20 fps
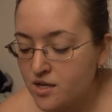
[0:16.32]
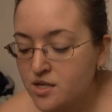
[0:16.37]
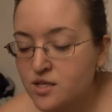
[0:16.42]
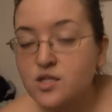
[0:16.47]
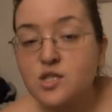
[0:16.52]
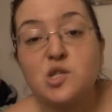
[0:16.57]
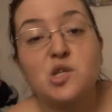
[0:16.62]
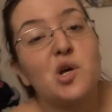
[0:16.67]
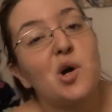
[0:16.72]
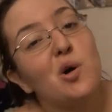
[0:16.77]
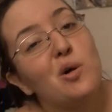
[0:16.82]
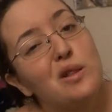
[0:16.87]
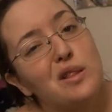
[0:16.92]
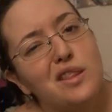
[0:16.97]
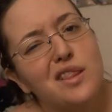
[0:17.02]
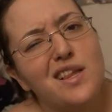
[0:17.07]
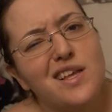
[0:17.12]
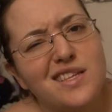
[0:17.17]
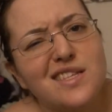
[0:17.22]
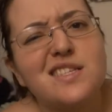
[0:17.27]
So
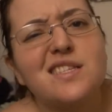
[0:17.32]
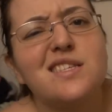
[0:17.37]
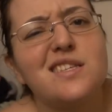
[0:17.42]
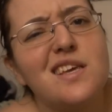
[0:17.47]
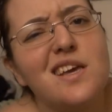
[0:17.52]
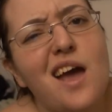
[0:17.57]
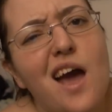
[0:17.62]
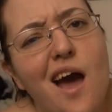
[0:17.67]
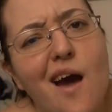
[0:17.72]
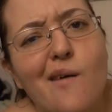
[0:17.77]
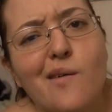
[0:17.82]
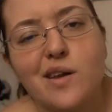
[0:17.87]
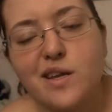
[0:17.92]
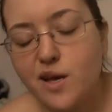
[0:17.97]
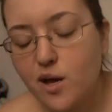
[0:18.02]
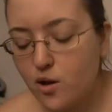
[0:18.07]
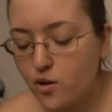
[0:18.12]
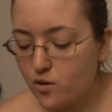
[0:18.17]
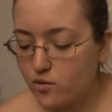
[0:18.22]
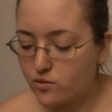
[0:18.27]
let's see how it
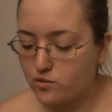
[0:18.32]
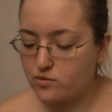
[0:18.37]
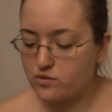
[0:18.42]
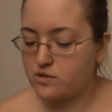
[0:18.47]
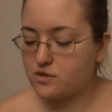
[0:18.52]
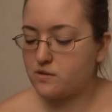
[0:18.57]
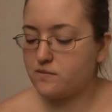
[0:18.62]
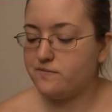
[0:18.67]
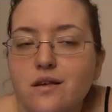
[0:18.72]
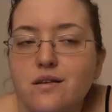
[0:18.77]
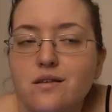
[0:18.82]
goes.